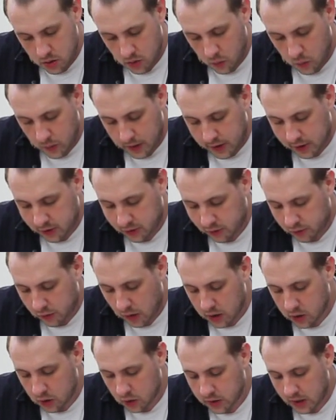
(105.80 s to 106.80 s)
With a
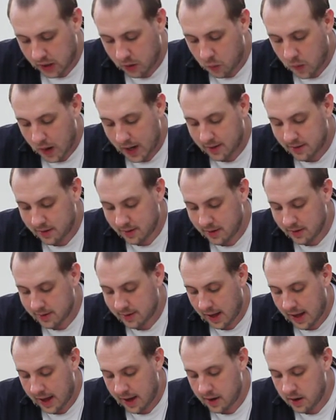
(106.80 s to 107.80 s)
struggle, he raised
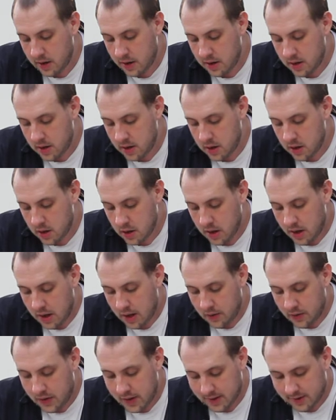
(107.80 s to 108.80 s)
his head.
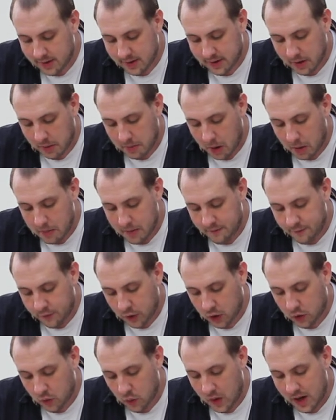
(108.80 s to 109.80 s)
This is a moment
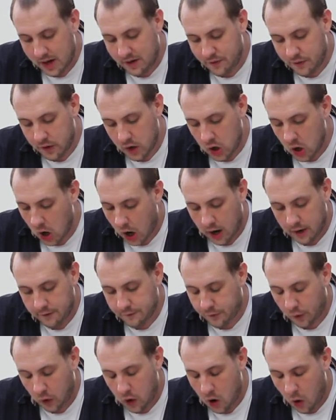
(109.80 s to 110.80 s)
for grief,
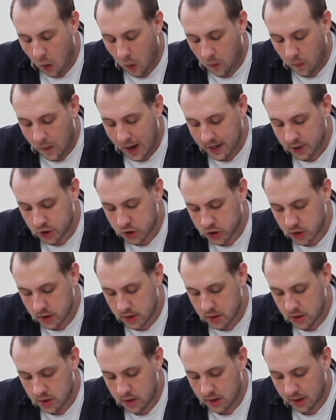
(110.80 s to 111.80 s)
not for an
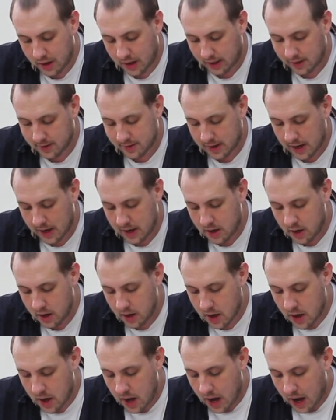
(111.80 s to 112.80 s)
oration, he said.
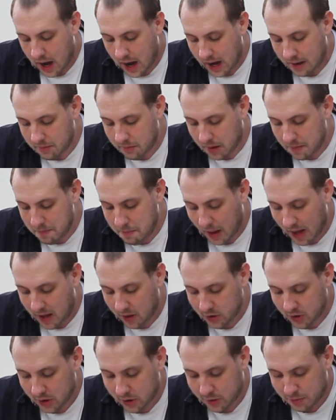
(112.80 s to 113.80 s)
I am
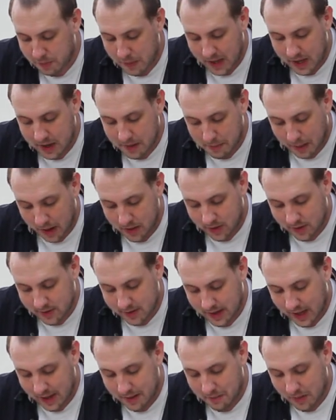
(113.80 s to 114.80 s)
compelled to speak by the
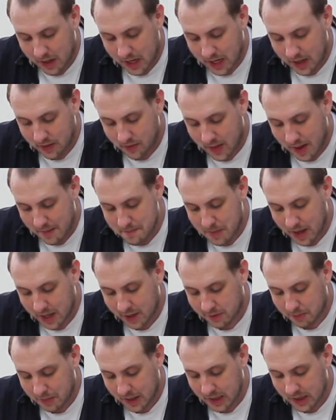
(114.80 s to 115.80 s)
same need that
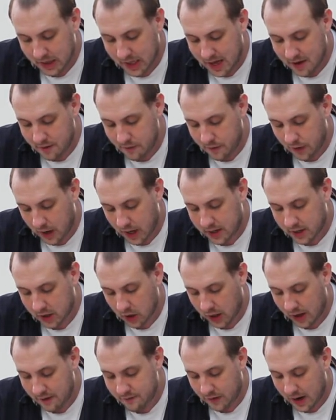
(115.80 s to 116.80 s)
makes me live
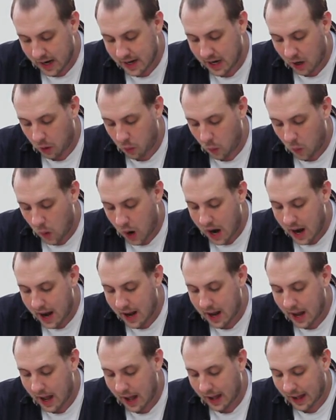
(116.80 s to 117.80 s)
until I find out
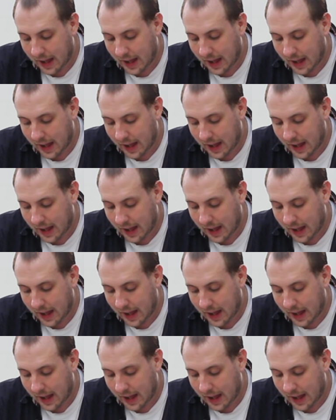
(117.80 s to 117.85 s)
why